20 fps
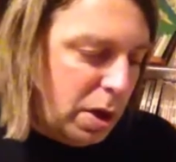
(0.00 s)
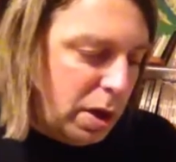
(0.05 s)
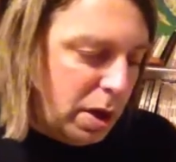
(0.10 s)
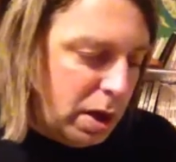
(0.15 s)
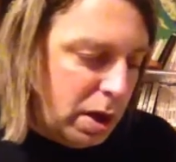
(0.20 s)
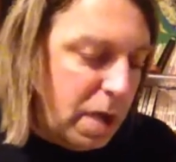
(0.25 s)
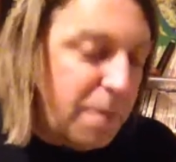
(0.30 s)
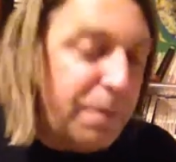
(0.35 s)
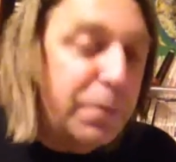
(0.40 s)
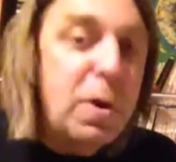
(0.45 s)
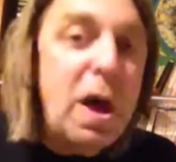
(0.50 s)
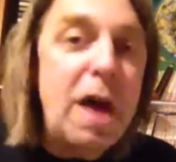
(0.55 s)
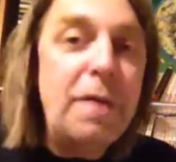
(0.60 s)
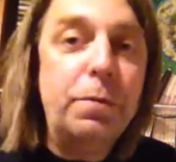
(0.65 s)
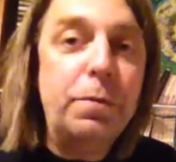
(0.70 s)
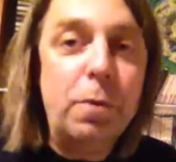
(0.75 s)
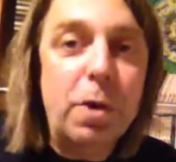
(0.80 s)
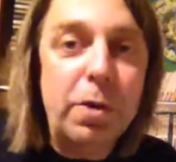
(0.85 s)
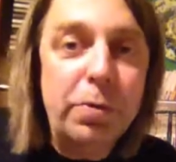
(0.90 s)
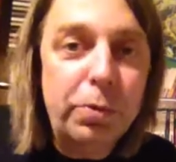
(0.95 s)
If you
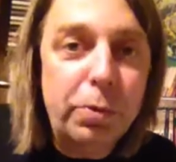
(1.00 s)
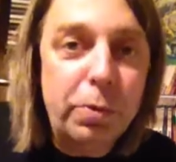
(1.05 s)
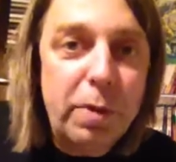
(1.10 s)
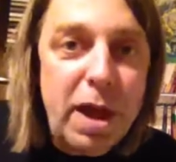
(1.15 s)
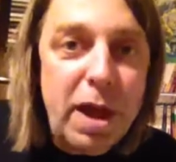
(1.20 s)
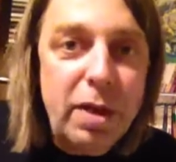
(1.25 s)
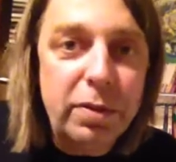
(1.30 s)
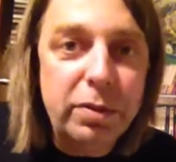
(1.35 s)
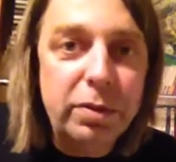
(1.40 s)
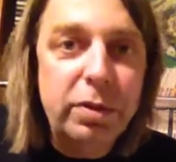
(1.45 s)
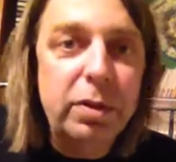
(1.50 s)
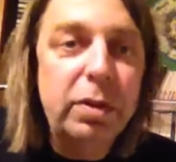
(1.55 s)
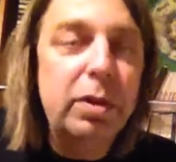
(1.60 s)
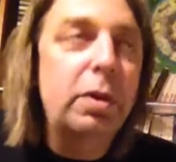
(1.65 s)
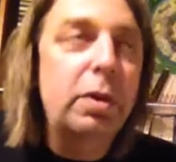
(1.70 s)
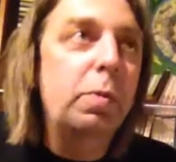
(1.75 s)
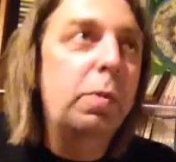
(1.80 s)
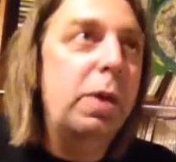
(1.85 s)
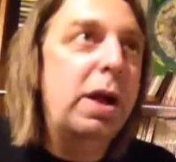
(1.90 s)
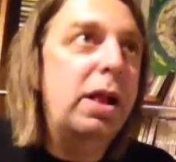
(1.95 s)
have won the round,
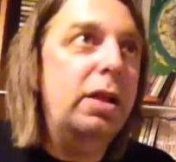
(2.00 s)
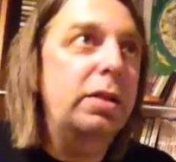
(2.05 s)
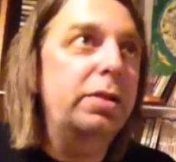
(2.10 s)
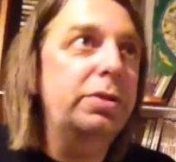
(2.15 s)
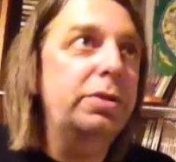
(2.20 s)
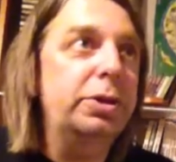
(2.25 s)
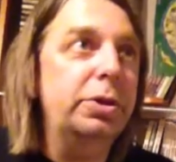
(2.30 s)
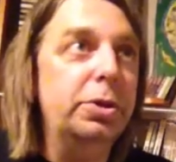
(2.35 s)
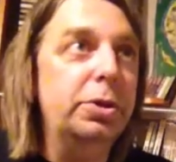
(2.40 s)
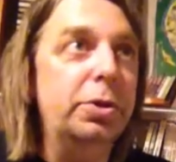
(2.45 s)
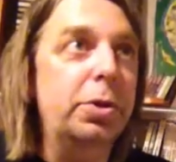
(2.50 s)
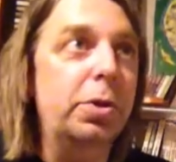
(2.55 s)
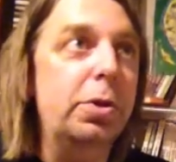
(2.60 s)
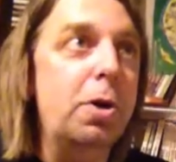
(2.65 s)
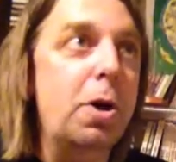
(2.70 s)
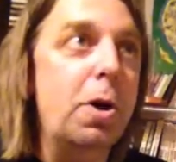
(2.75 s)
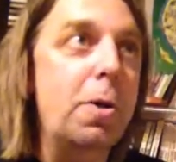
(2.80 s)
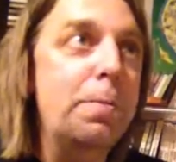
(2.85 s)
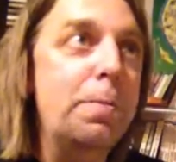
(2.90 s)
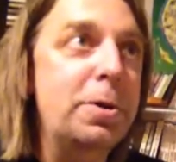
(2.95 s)
well, your
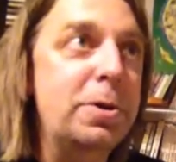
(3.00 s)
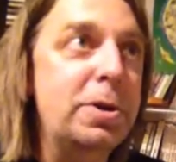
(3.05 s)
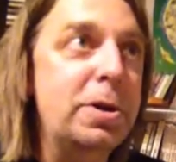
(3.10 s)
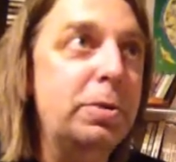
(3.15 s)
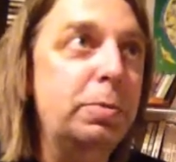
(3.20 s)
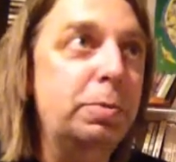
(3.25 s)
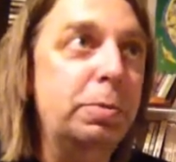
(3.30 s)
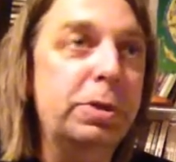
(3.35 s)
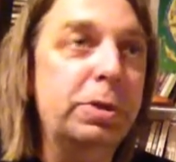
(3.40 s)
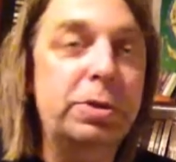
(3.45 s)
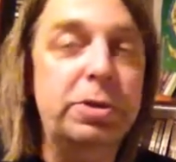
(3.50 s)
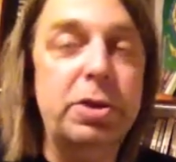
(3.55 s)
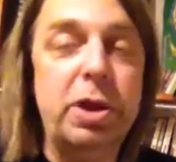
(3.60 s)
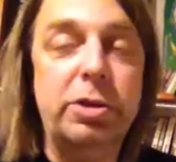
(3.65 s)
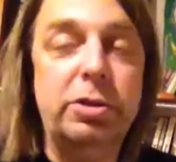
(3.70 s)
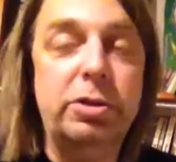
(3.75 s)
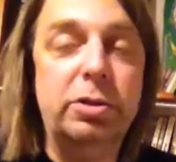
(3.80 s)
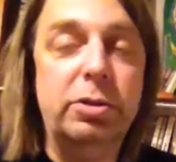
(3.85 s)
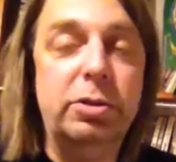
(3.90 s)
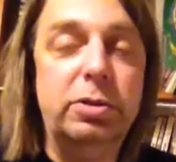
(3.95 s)
opponent will
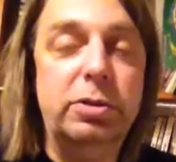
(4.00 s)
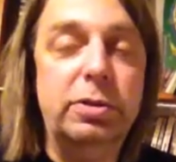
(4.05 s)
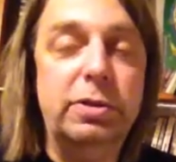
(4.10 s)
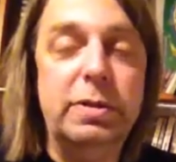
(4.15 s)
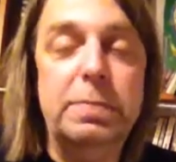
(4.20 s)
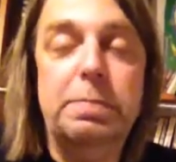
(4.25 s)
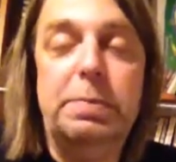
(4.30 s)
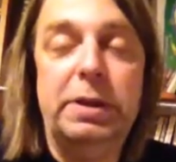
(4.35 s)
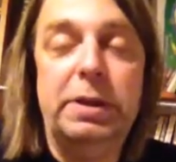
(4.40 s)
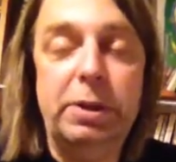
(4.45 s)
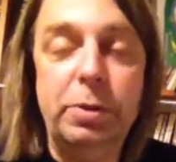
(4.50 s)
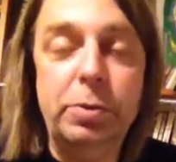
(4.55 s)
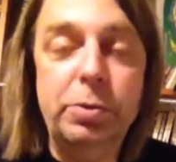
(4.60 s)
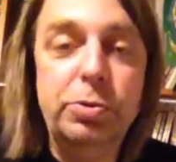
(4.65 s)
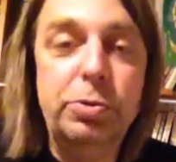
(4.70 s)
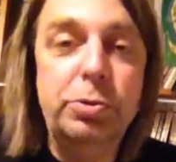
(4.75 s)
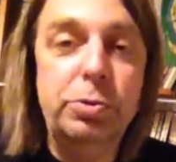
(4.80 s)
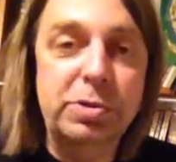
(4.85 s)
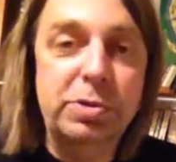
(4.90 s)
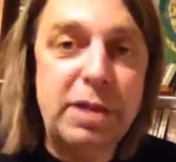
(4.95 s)
not simply lose
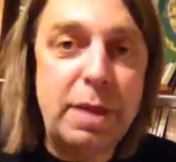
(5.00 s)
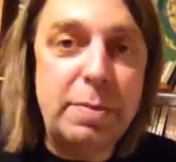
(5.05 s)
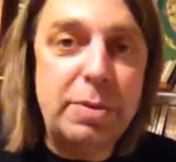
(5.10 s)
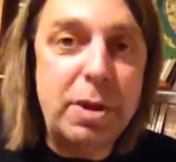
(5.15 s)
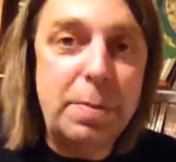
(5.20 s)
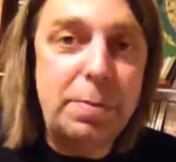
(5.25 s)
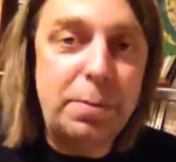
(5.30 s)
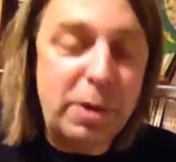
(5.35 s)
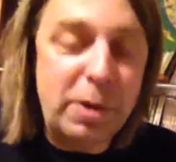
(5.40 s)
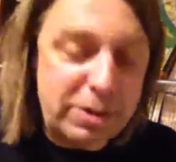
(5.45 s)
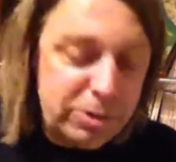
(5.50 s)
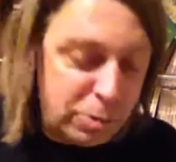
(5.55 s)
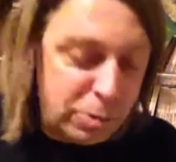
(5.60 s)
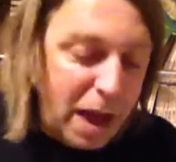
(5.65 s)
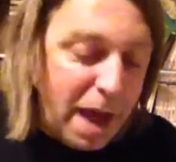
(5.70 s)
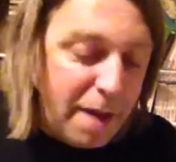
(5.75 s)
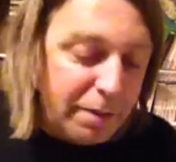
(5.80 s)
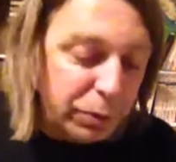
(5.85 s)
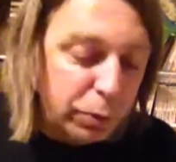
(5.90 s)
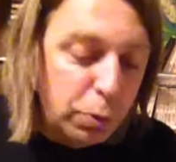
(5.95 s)
2 stamina points. You
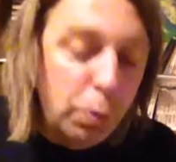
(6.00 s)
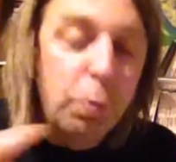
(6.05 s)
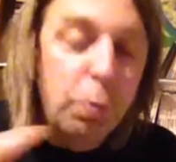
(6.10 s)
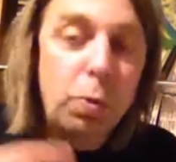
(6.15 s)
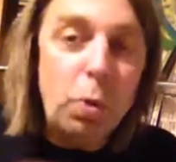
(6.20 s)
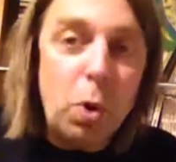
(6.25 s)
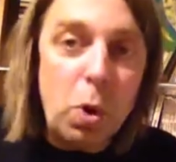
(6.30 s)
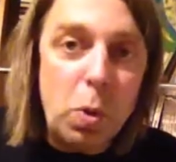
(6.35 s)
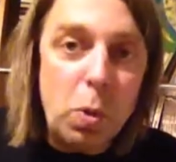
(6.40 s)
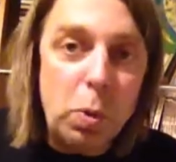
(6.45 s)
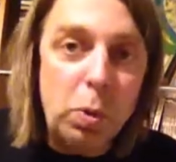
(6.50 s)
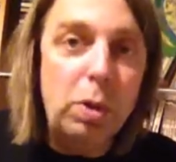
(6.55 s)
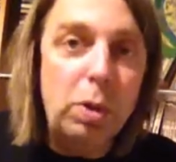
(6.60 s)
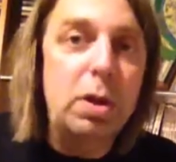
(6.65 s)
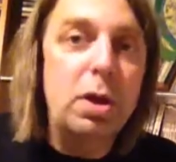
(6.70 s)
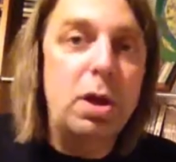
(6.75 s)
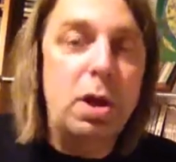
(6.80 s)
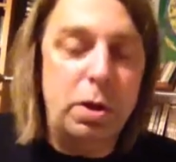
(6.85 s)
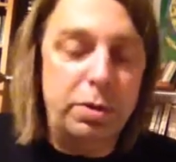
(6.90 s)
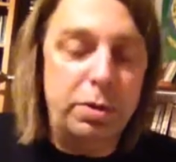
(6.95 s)
have to roll
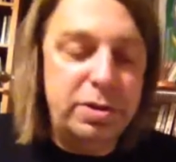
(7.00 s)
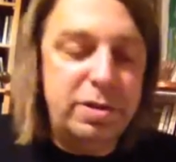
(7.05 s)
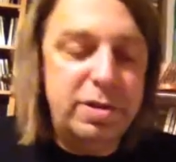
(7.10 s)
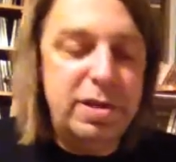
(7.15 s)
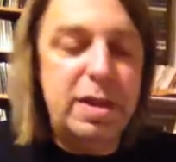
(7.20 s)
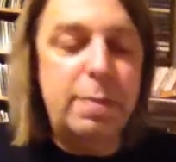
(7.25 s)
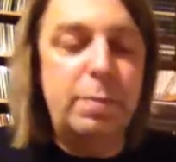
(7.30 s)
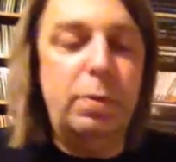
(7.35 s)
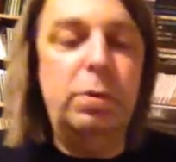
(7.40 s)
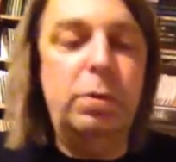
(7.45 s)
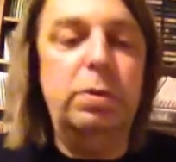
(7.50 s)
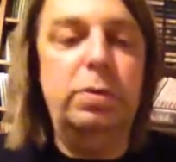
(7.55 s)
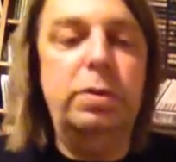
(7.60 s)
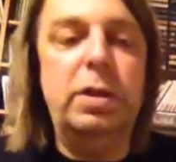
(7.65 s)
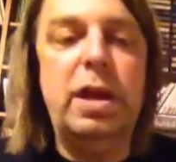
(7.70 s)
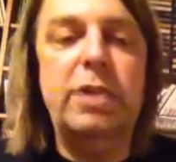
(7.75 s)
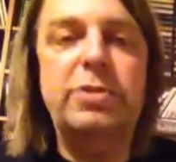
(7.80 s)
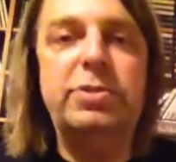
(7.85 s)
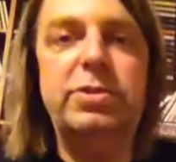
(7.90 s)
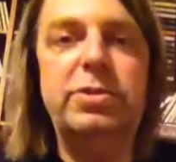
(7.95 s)
on the table
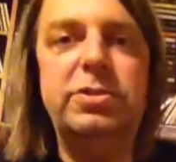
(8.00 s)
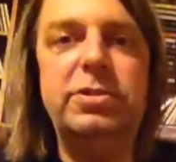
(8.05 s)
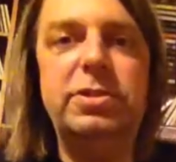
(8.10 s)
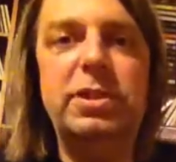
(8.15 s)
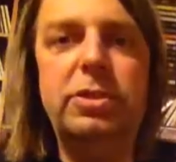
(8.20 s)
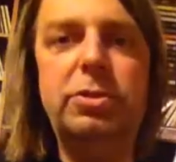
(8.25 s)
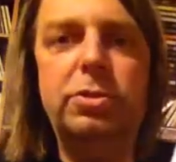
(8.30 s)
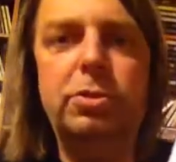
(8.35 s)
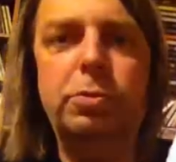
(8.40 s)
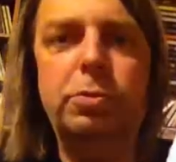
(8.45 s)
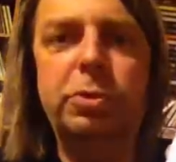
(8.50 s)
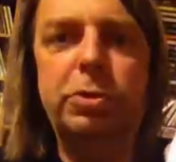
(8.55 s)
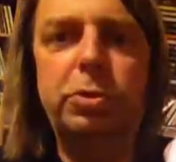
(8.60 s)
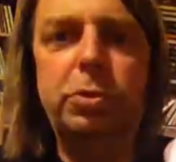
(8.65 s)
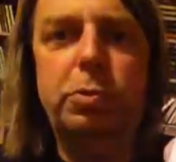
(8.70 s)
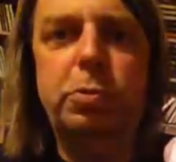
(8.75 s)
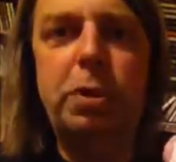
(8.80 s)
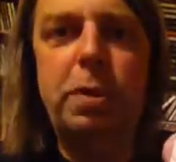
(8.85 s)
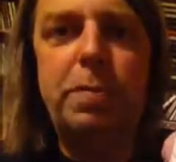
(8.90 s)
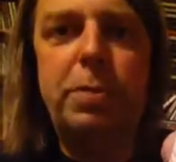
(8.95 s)
associated with the
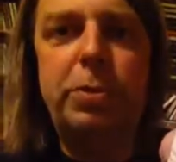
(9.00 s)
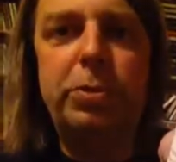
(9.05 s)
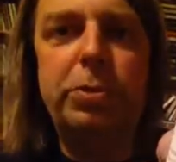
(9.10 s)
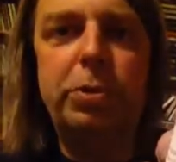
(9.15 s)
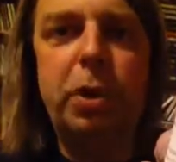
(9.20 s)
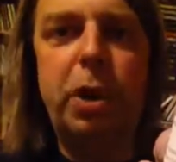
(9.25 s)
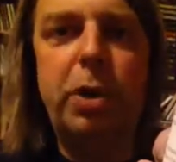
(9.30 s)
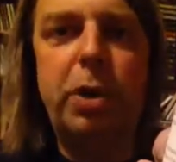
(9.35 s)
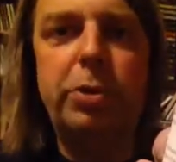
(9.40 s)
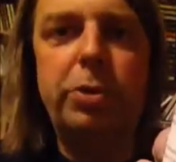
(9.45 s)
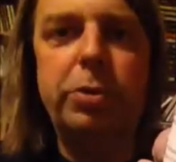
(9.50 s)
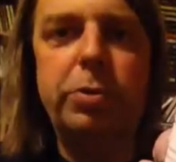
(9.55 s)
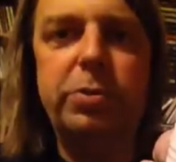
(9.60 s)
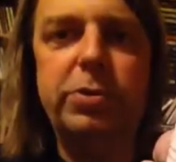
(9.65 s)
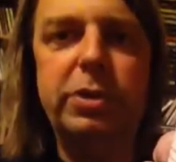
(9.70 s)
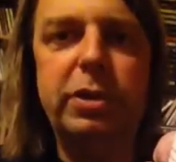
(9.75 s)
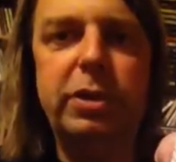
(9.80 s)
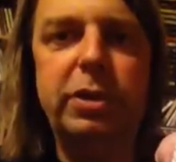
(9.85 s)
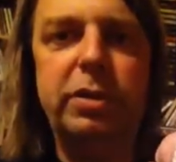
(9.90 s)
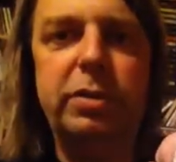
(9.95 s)
weapon you are
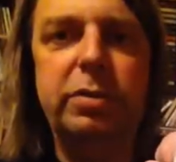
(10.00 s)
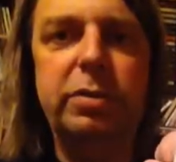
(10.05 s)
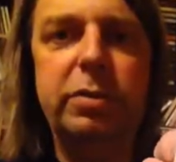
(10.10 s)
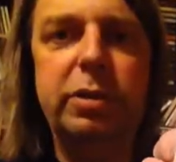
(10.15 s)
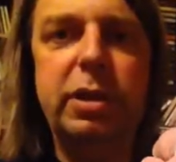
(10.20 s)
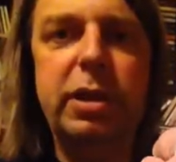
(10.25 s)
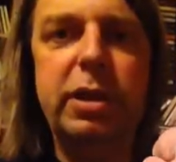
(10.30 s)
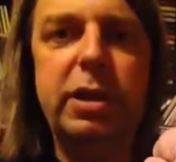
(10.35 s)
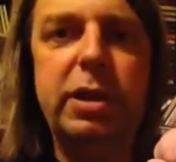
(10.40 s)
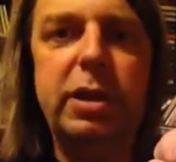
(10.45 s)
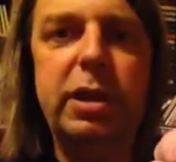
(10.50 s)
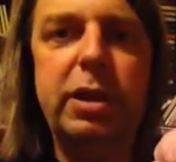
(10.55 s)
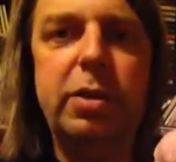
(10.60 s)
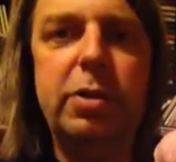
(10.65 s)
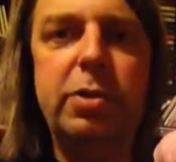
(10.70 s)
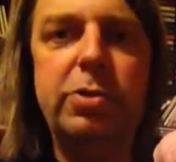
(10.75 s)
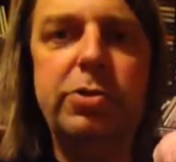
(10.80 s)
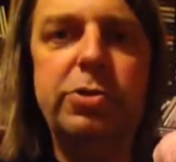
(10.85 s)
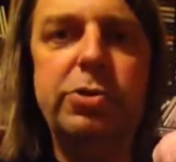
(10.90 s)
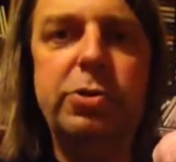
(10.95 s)
using. Okay,
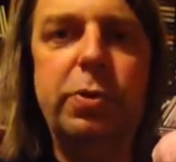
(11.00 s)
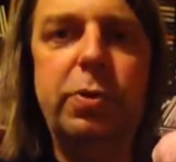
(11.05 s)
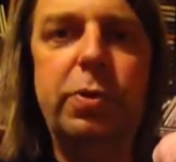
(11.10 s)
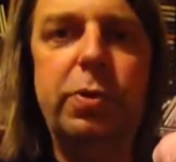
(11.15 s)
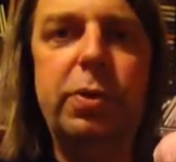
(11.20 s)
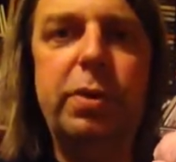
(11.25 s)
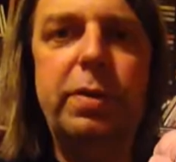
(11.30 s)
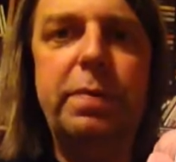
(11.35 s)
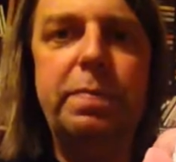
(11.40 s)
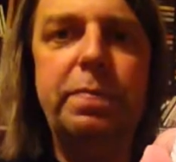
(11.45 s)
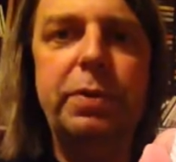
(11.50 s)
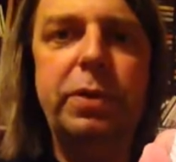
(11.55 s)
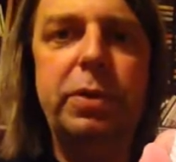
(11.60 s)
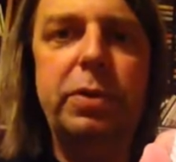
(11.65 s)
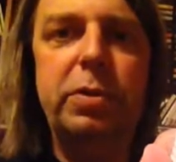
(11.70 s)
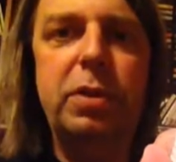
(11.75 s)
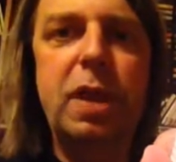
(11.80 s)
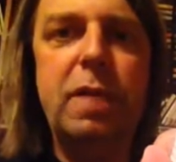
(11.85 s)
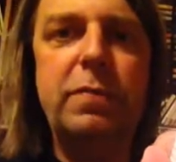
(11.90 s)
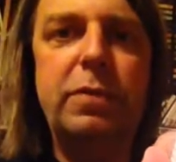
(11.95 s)
here a sword.
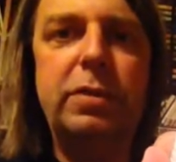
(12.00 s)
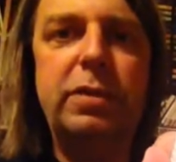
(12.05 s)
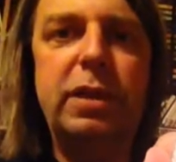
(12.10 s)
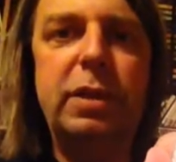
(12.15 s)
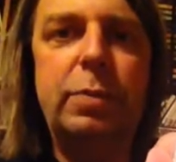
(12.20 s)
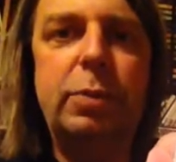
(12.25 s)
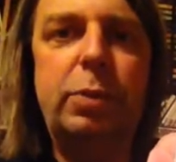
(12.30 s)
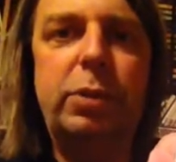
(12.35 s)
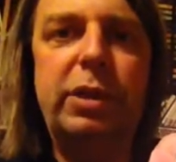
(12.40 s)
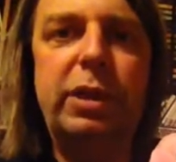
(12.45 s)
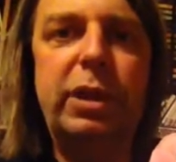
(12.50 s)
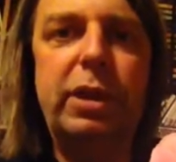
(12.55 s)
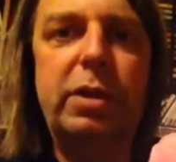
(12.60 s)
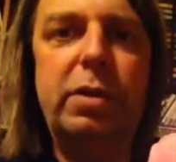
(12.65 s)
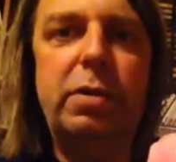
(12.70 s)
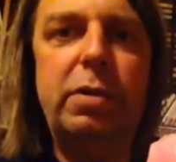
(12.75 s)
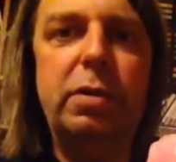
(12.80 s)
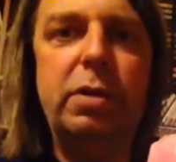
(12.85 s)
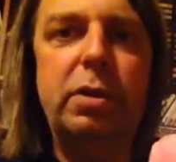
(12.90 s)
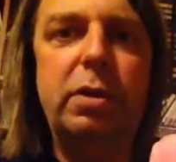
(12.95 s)
You have the table here,